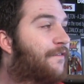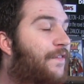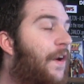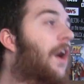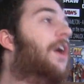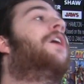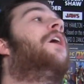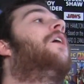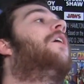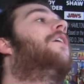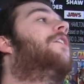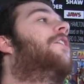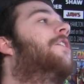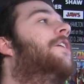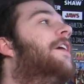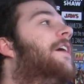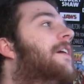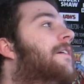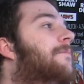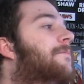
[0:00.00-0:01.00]
Fuck
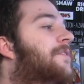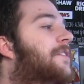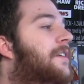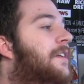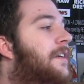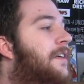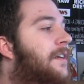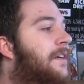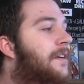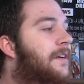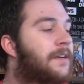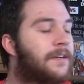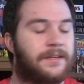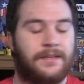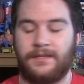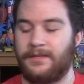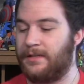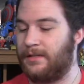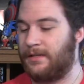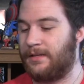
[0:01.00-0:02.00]
Hunger Games!
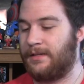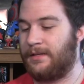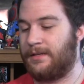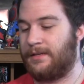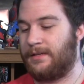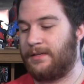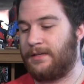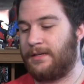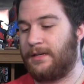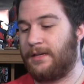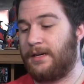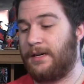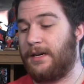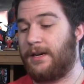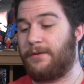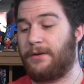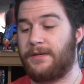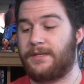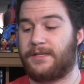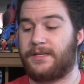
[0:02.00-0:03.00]

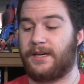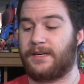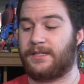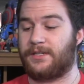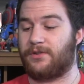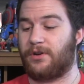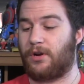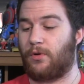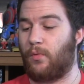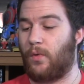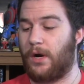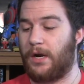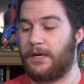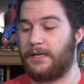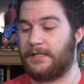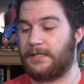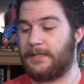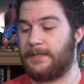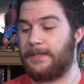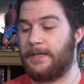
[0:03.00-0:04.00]
Anyways, District 1
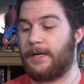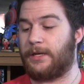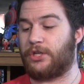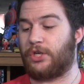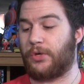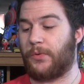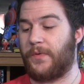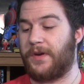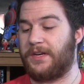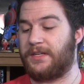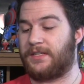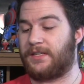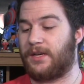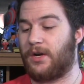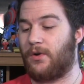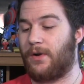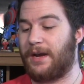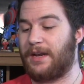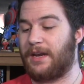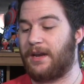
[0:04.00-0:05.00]
is luxury,
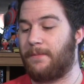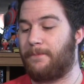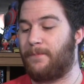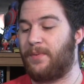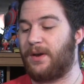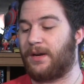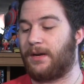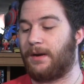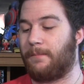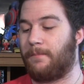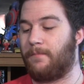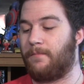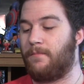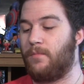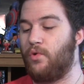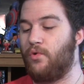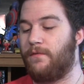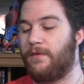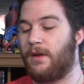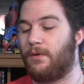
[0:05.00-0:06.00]
so I need to pick a
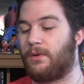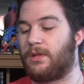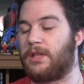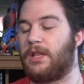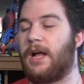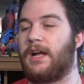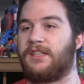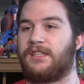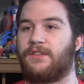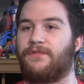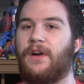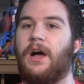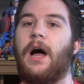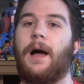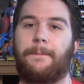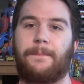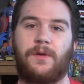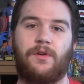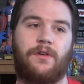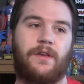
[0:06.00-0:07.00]
movie with lots of
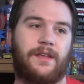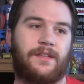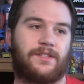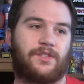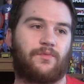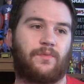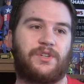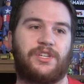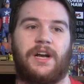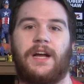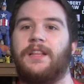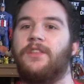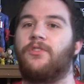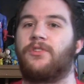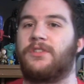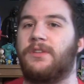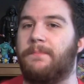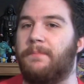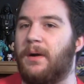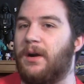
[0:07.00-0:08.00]
opulence, which I
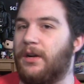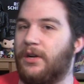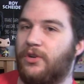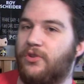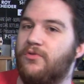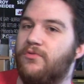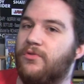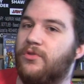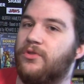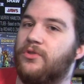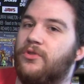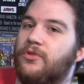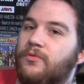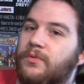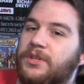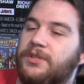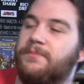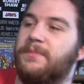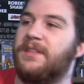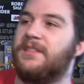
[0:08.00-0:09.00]
looked up on Google,
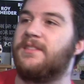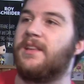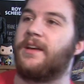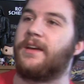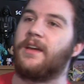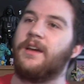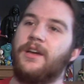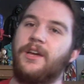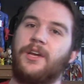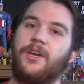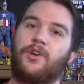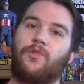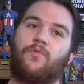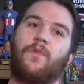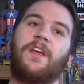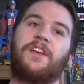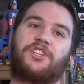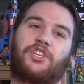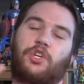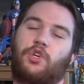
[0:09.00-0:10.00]
which means like,
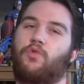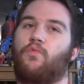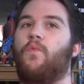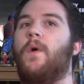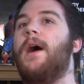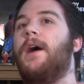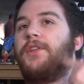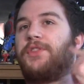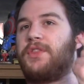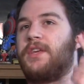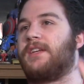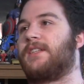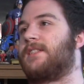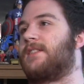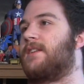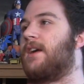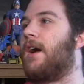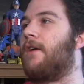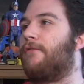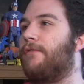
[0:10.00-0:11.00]
rich, wealthy
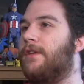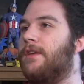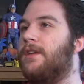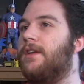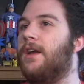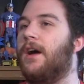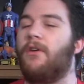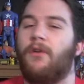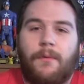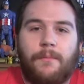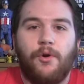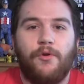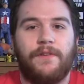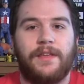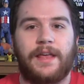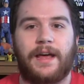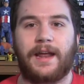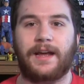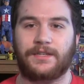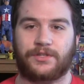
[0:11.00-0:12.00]
stuff, and you know, a
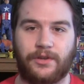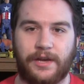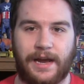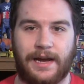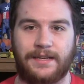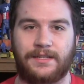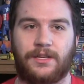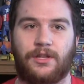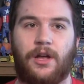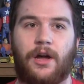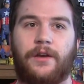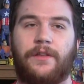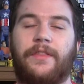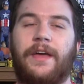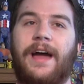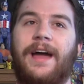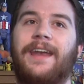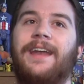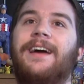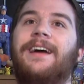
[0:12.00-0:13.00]
movie that actually has a lot of
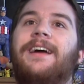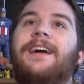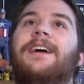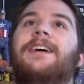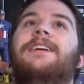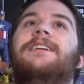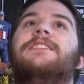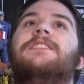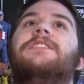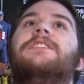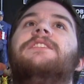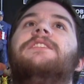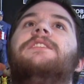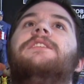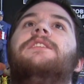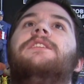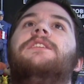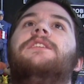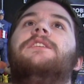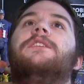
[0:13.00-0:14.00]
that
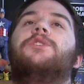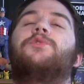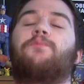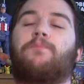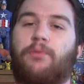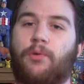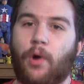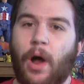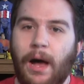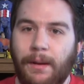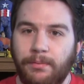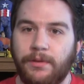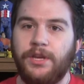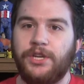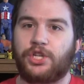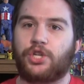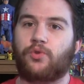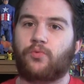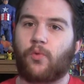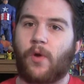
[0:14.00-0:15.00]
is
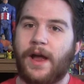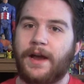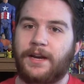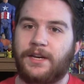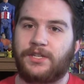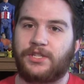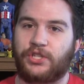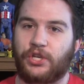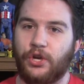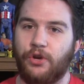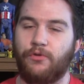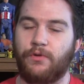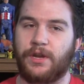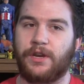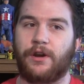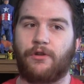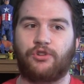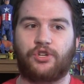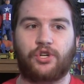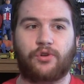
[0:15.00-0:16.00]
probably Shrek 2.
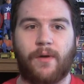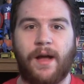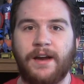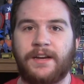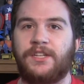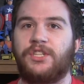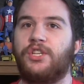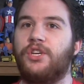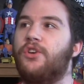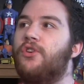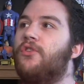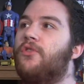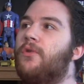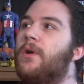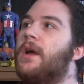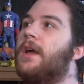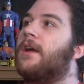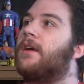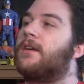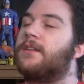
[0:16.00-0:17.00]
You know, Shrek
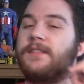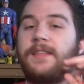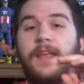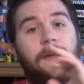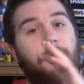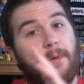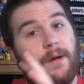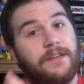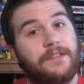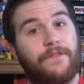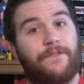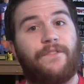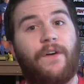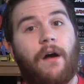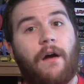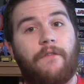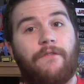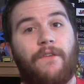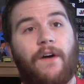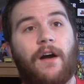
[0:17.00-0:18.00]
2, because they went to
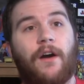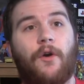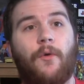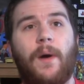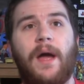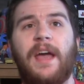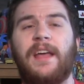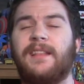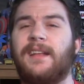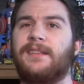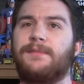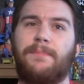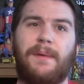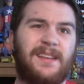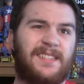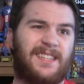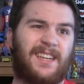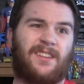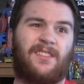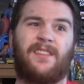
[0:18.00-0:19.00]
Far, Far Away, and that's
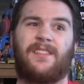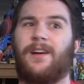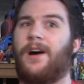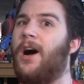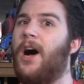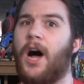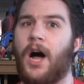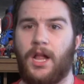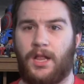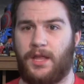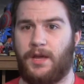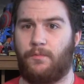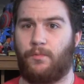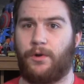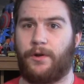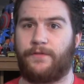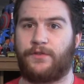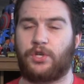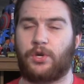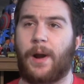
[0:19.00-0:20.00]
basically the
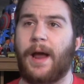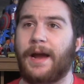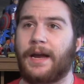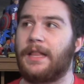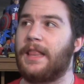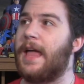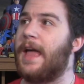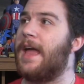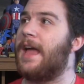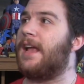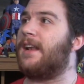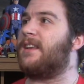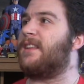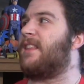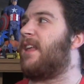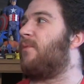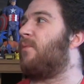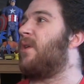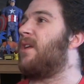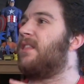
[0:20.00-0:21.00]
Hollywood of Shrekland,
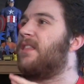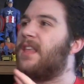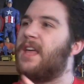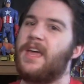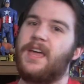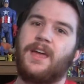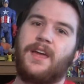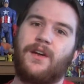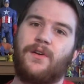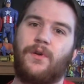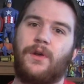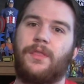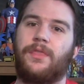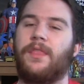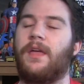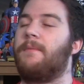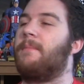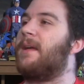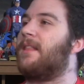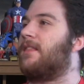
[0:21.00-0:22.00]
and they went there,
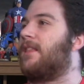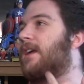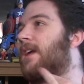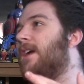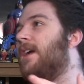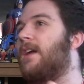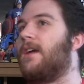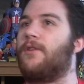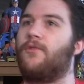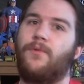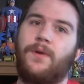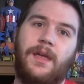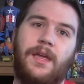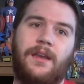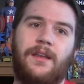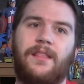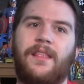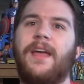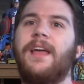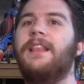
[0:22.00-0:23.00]
and they met the King and
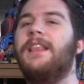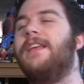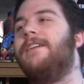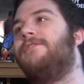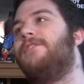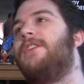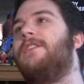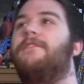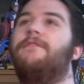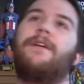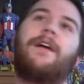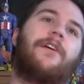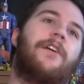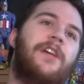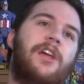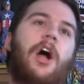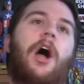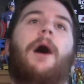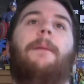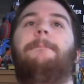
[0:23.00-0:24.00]
Queen, and they lived in a
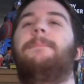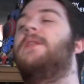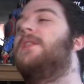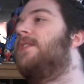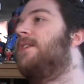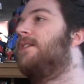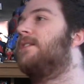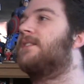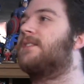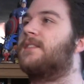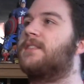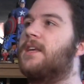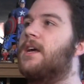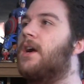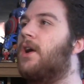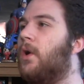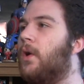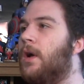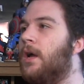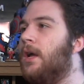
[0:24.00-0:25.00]
very opulence,
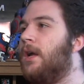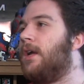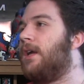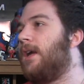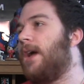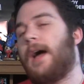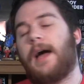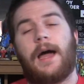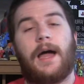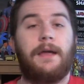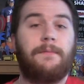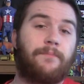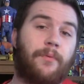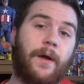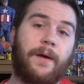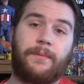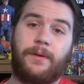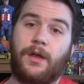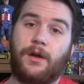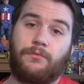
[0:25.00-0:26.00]
so yeah, I'd
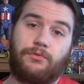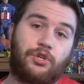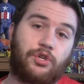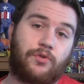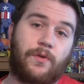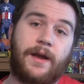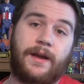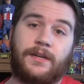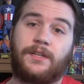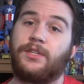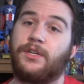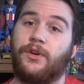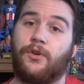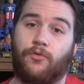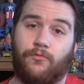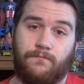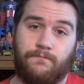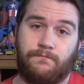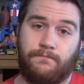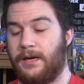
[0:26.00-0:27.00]
probably go with Shrek
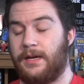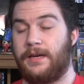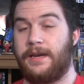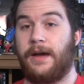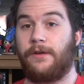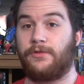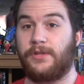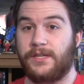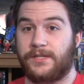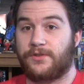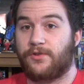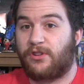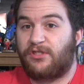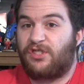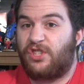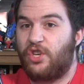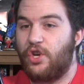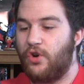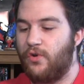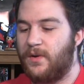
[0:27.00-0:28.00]
2. Now,
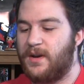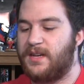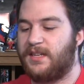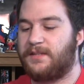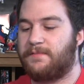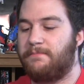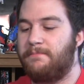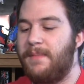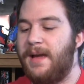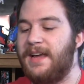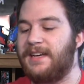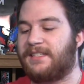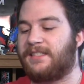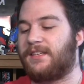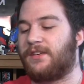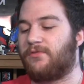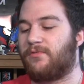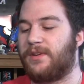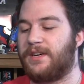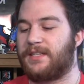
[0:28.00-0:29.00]
District 2 is
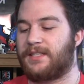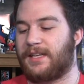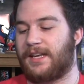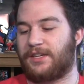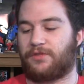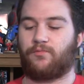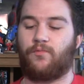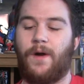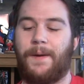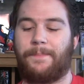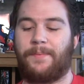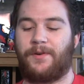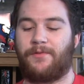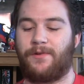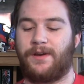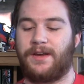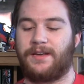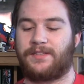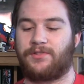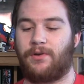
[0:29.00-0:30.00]
masonry /
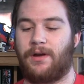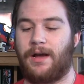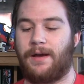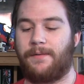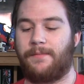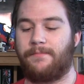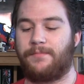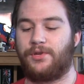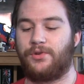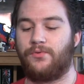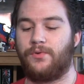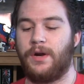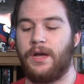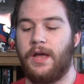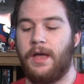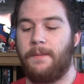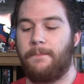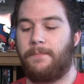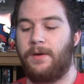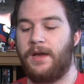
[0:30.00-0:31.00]
weaponry, so I'm
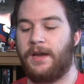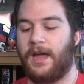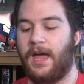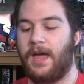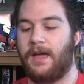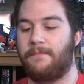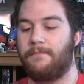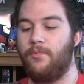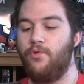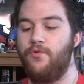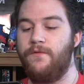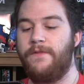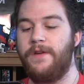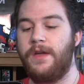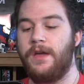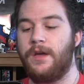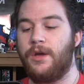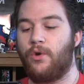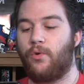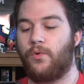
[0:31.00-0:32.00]
to pick a
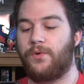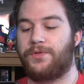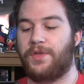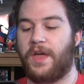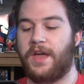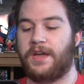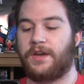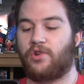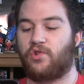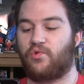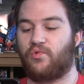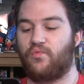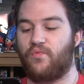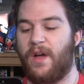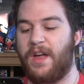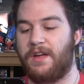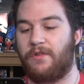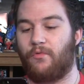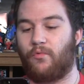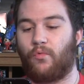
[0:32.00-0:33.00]
movie with a
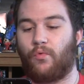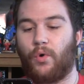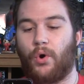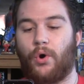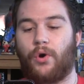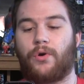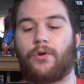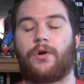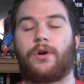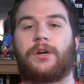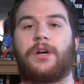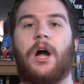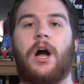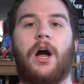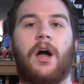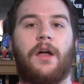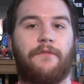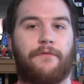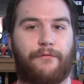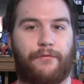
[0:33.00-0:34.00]
great war or
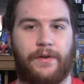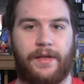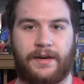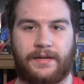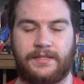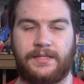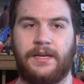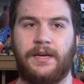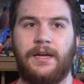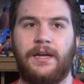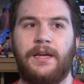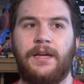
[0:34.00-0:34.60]
conflict.